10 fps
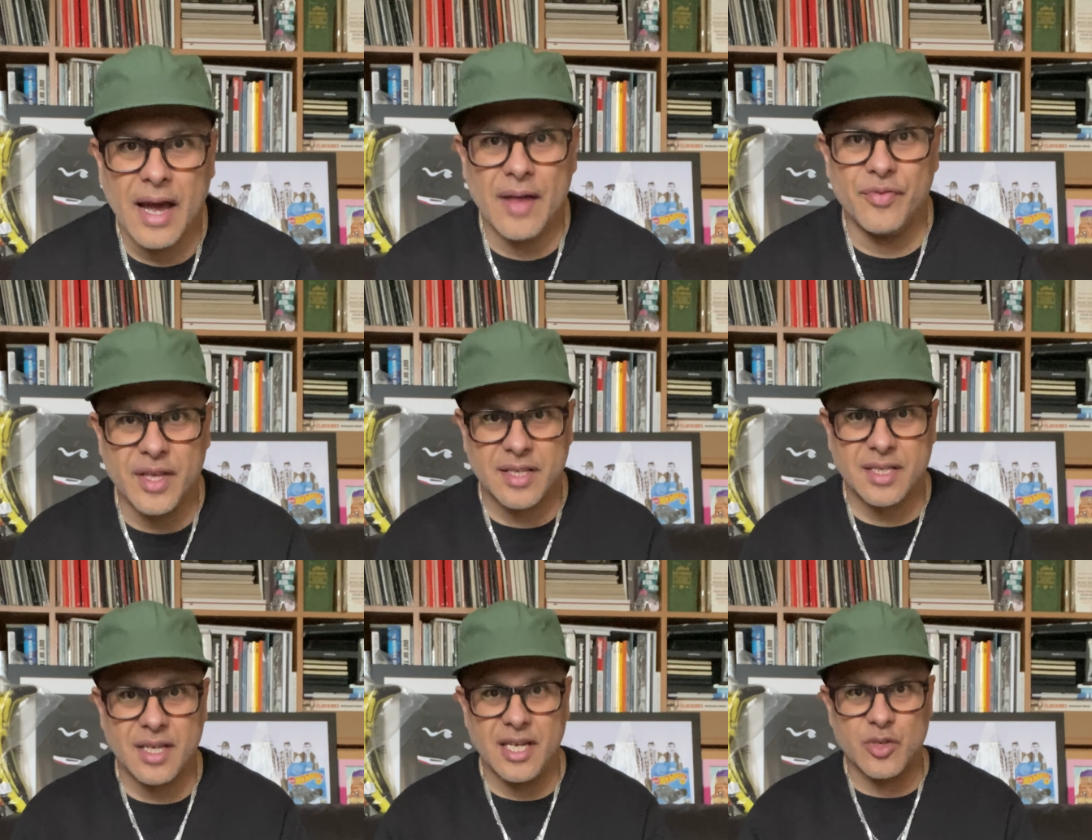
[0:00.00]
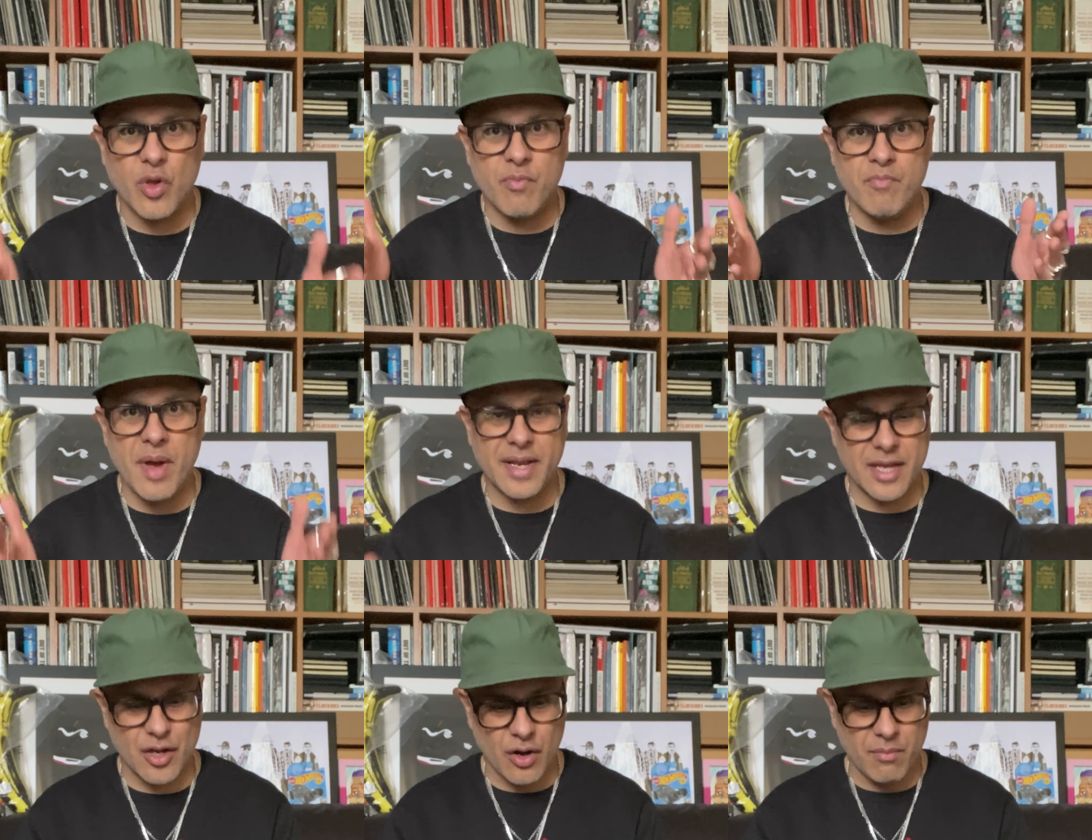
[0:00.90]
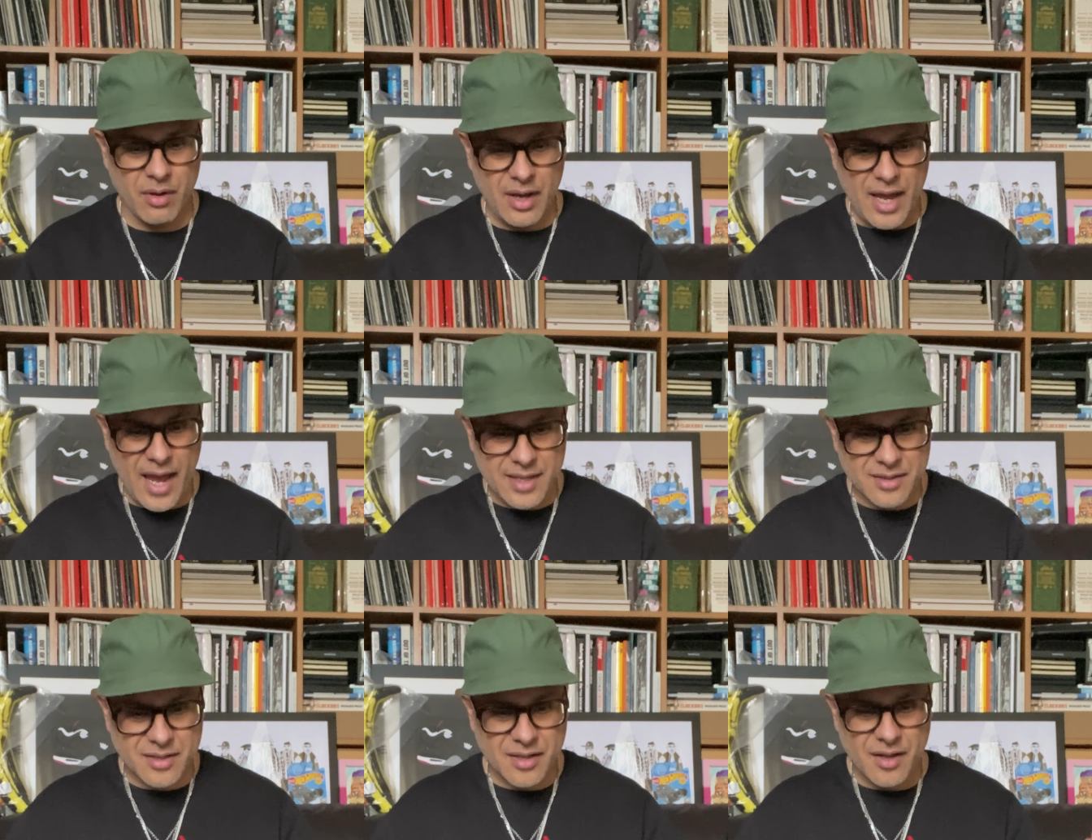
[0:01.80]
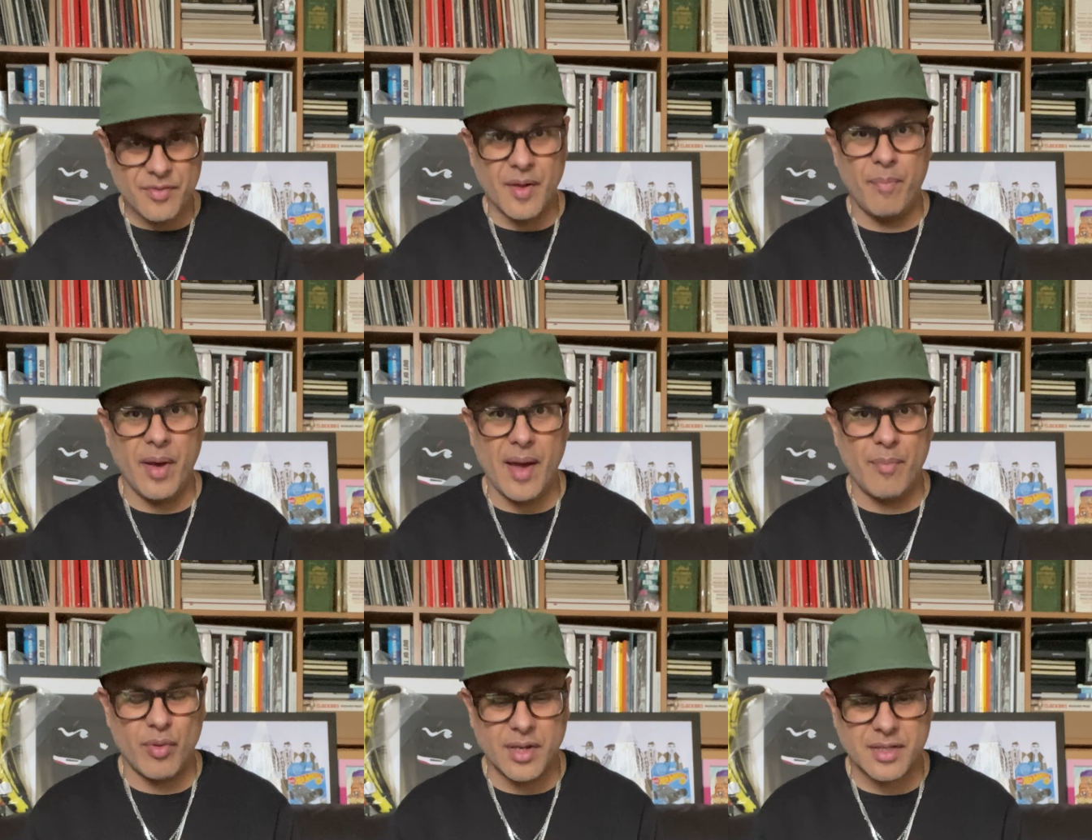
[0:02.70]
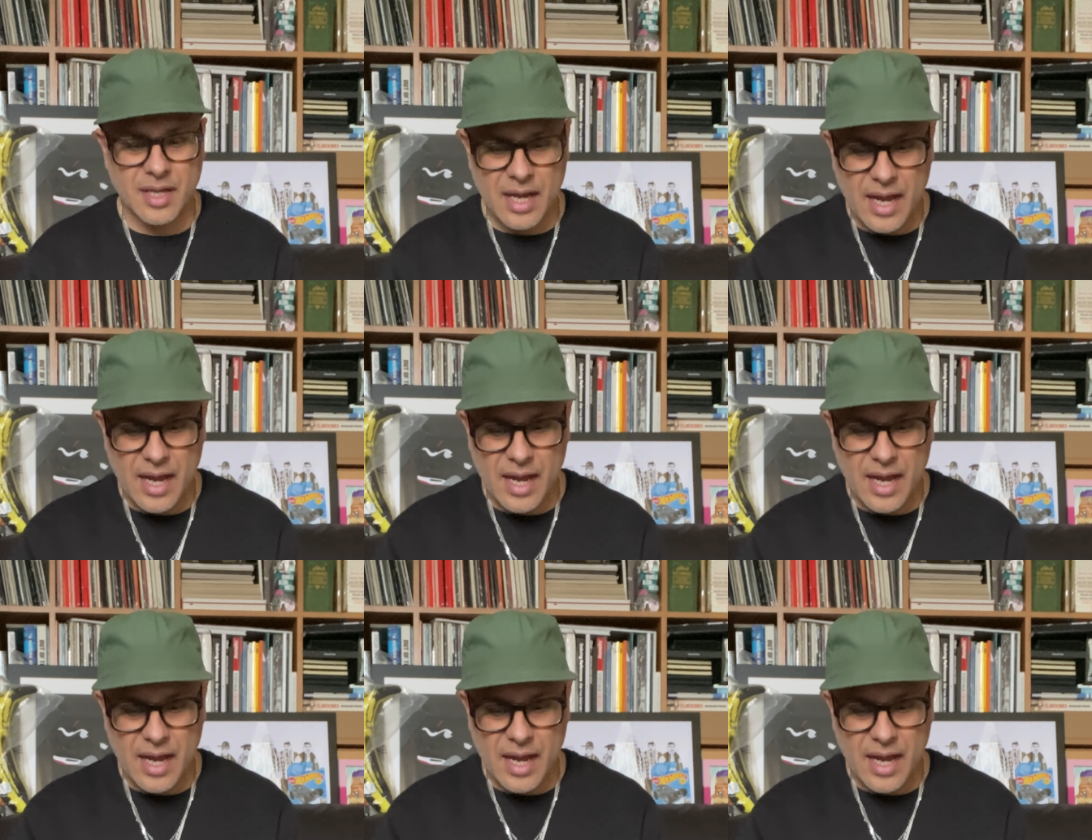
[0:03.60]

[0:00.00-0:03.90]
and this is with Medicom, hence the Bearbricks.